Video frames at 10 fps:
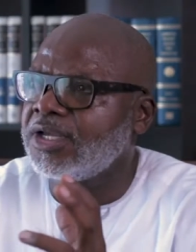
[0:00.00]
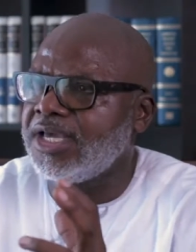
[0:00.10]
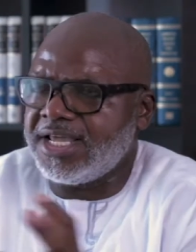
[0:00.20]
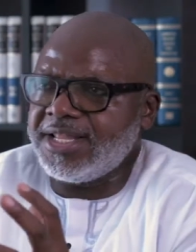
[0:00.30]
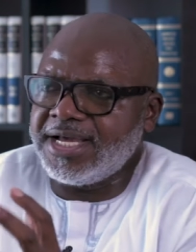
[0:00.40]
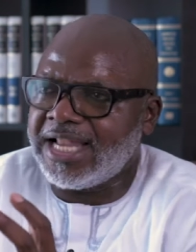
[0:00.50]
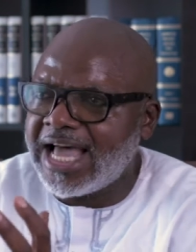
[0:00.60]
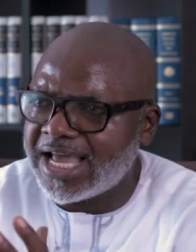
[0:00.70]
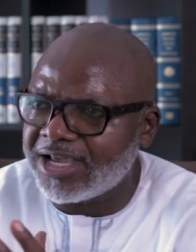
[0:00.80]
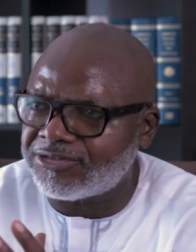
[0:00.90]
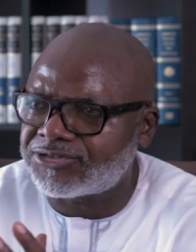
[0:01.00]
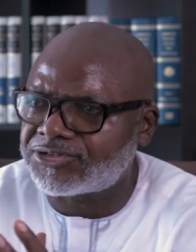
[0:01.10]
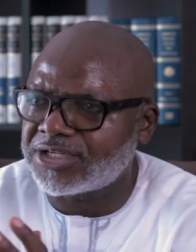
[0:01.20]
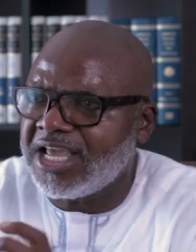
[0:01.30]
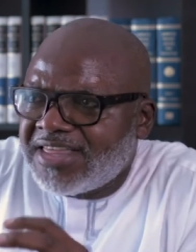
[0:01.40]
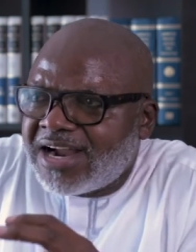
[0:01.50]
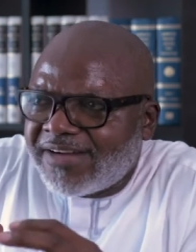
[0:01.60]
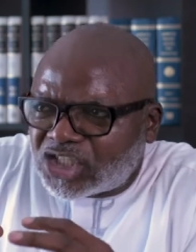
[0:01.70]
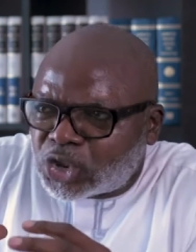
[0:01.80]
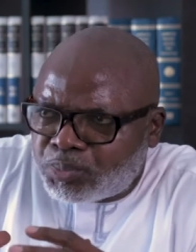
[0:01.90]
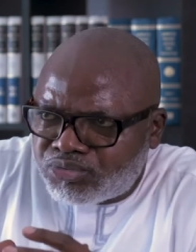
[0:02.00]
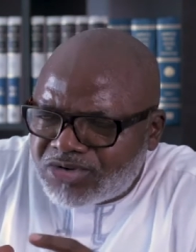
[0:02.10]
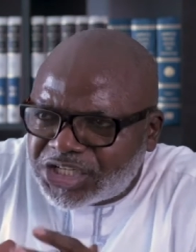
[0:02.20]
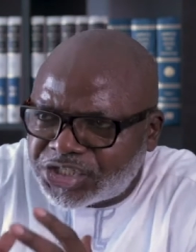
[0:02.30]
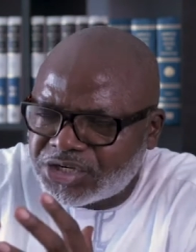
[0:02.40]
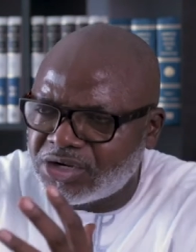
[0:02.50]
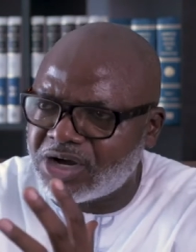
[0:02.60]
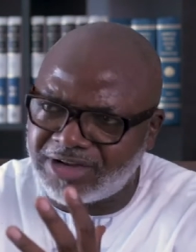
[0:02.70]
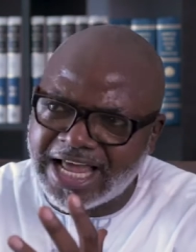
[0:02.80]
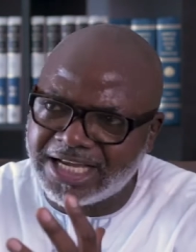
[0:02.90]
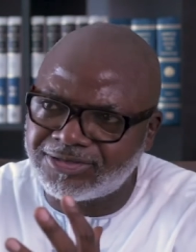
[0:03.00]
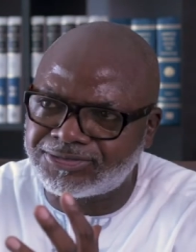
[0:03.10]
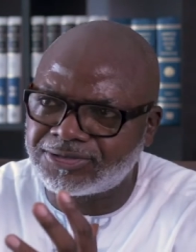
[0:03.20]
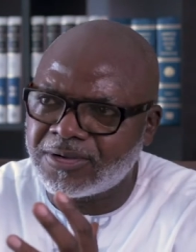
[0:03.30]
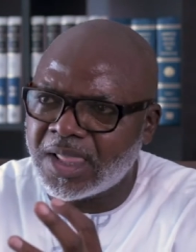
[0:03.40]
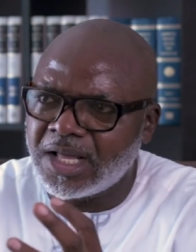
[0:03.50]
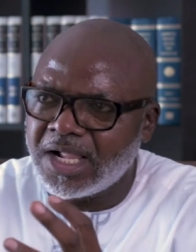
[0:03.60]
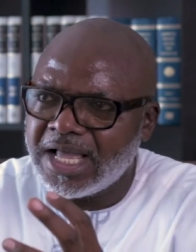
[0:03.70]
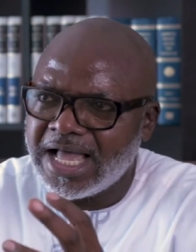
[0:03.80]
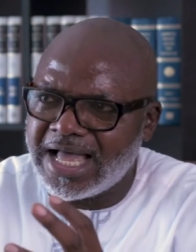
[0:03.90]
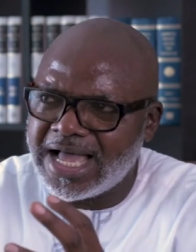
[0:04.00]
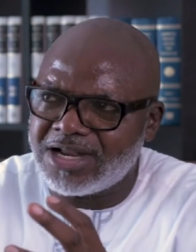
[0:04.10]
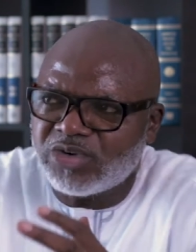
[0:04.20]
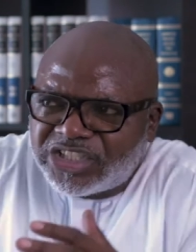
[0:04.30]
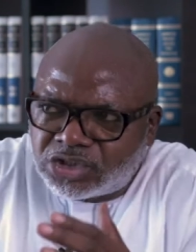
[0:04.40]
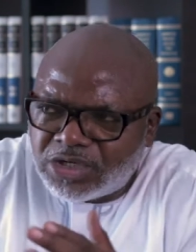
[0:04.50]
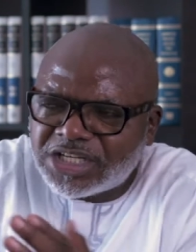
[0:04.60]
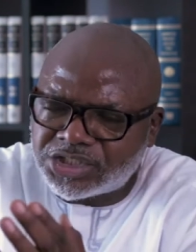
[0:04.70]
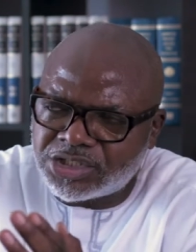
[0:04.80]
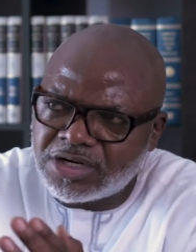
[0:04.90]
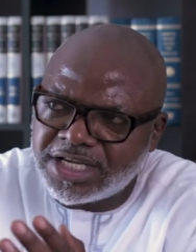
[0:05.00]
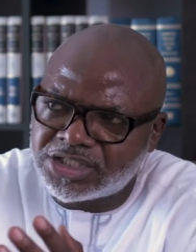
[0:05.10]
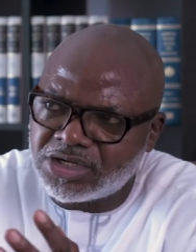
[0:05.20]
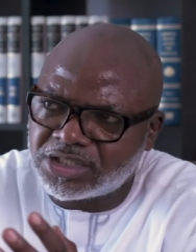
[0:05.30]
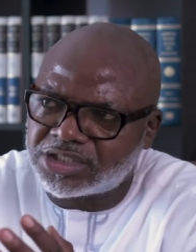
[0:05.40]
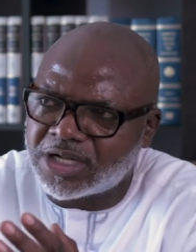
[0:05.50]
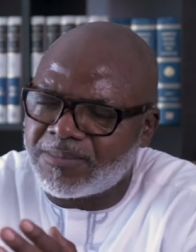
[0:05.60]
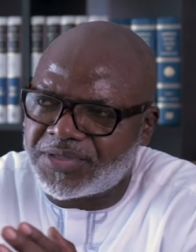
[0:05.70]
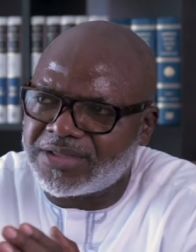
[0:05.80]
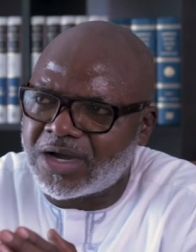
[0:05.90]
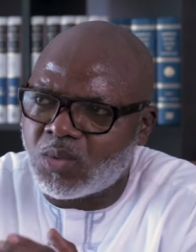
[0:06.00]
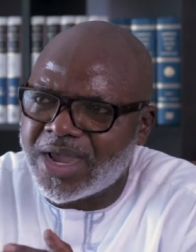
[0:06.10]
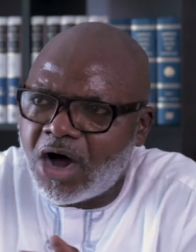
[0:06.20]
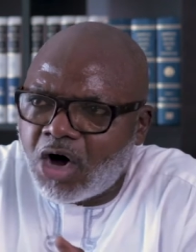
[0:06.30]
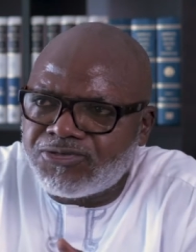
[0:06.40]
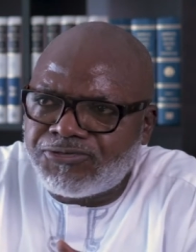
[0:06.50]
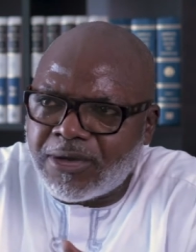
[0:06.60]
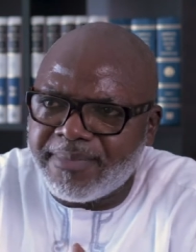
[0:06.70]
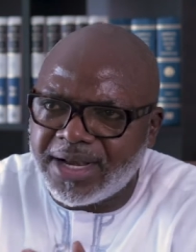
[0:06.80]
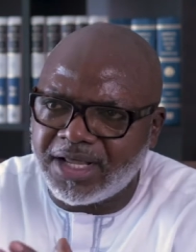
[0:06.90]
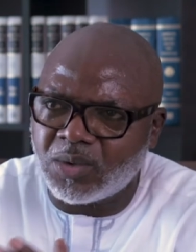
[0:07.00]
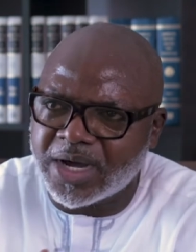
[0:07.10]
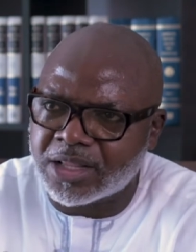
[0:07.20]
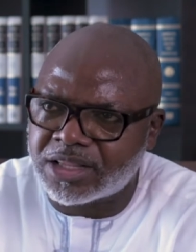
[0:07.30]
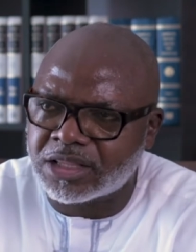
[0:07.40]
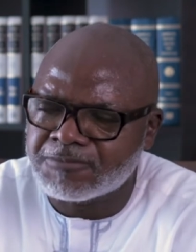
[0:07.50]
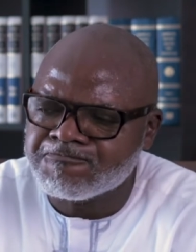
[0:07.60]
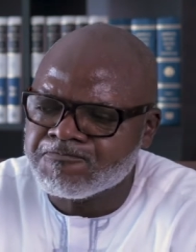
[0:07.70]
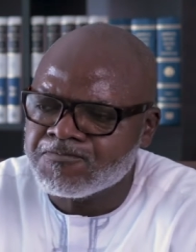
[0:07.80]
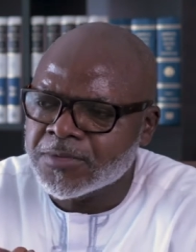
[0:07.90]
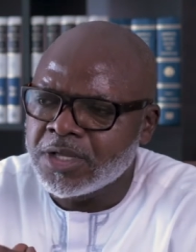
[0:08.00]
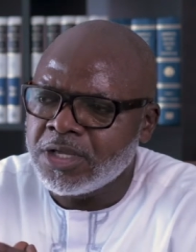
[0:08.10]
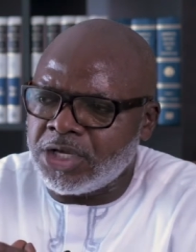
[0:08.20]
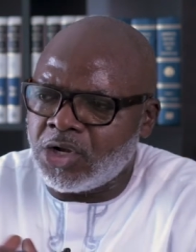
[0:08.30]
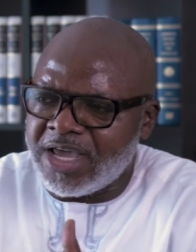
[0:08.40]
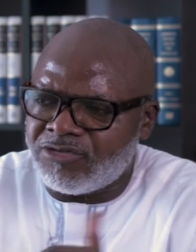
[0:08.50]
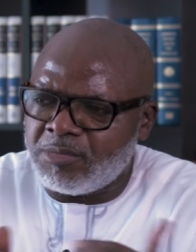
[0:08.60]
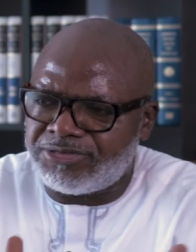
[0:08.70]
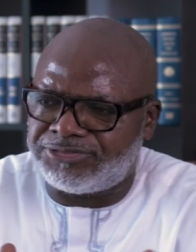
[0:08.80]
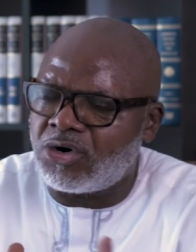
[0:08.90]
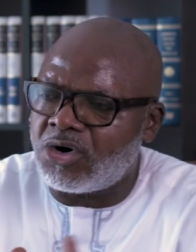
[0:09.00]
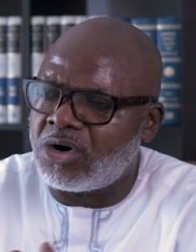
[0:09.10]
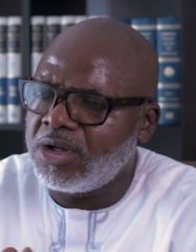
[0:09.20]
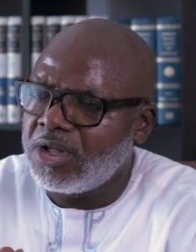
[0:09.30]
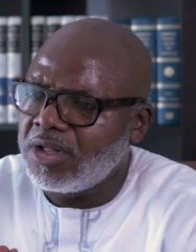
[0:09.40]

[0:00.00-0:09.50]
in their lives, in their expression of life. And restriction is not something that we are unfamiliar with. You know, even before